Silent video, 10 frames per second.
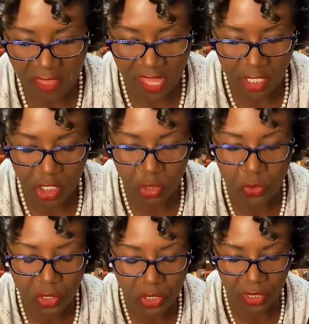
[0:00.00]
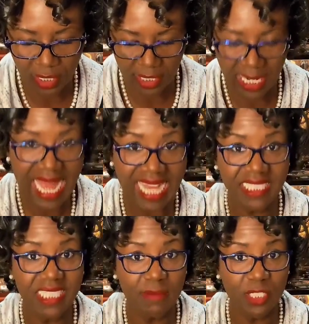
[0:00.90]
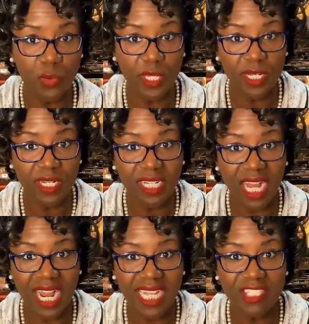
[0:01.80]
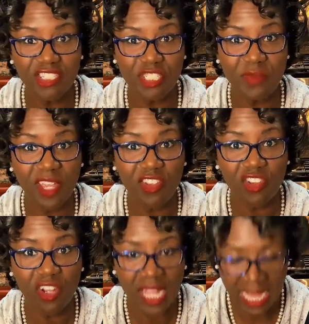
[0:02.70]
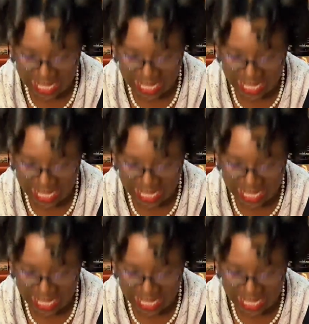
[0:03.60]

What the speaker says: then you could add some sweetener. All right, so just making sure